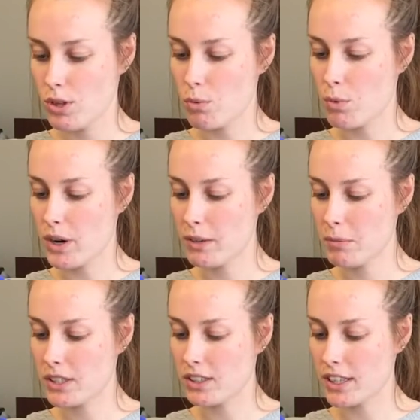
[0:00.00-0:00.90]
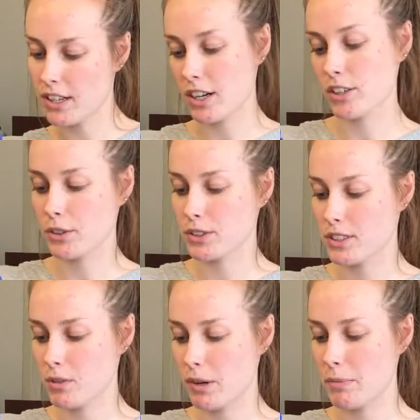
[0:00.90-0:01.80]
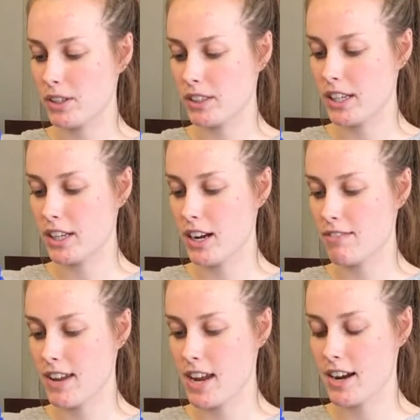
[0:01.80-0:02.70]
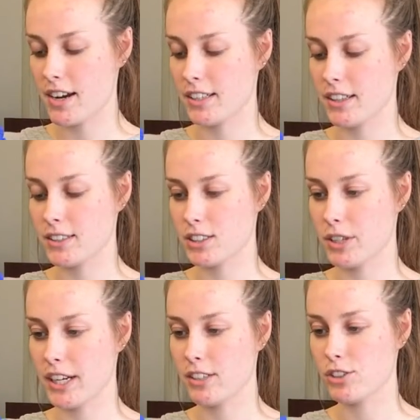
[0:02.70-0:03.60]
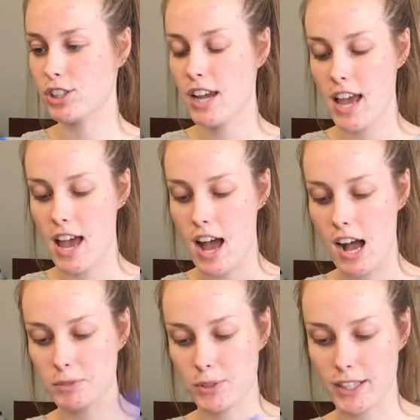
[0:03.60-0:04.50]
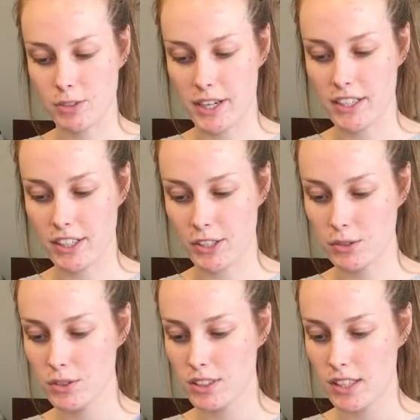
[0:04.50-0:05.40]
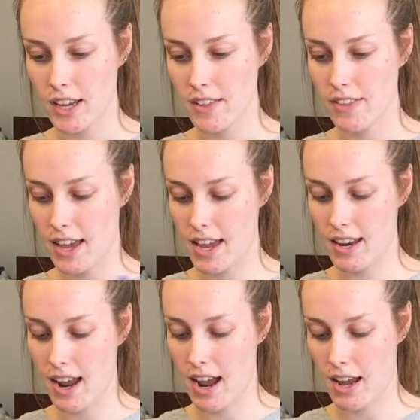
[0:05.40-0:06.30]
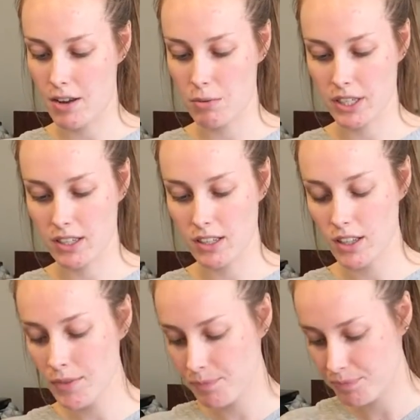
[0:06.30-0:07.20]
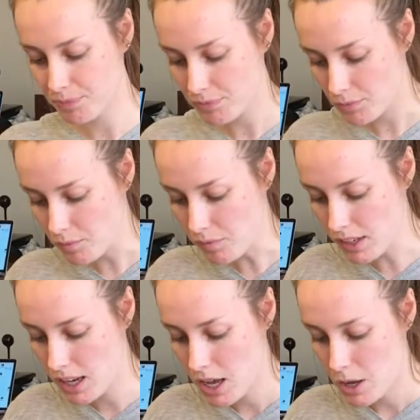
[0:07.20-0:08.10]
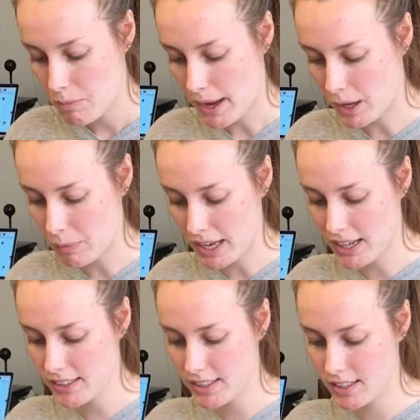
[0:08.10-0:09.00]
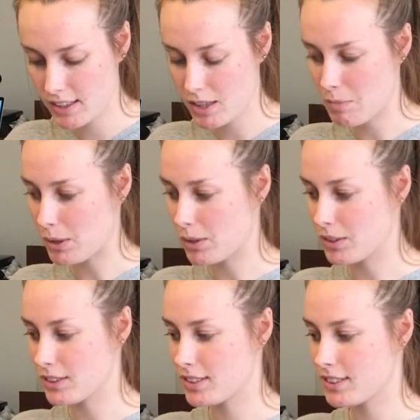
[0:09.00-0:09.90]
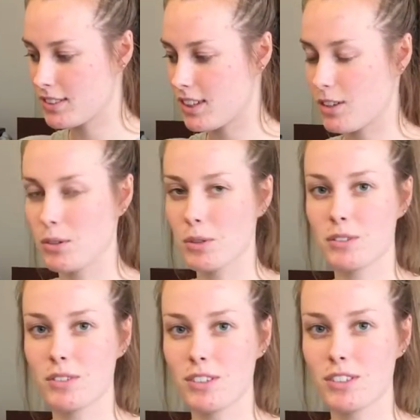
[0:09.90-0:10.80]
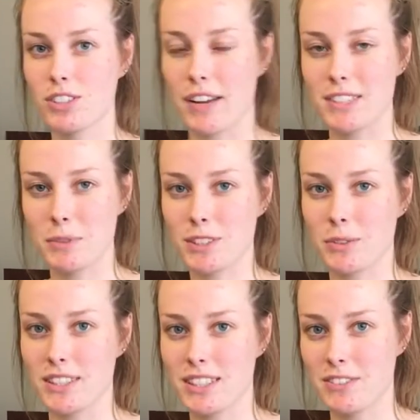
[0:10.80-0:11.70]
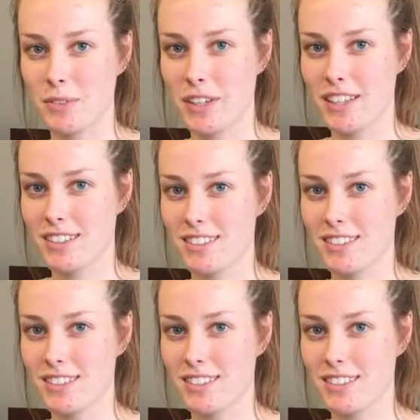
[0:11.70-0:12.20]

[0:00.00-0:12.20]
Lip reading: 1 milliliter or close to 1 milliliter of air into the syringe. So that's ready to use. And then I will palpate the pulse. Oh, should I have someone squeeze this for me?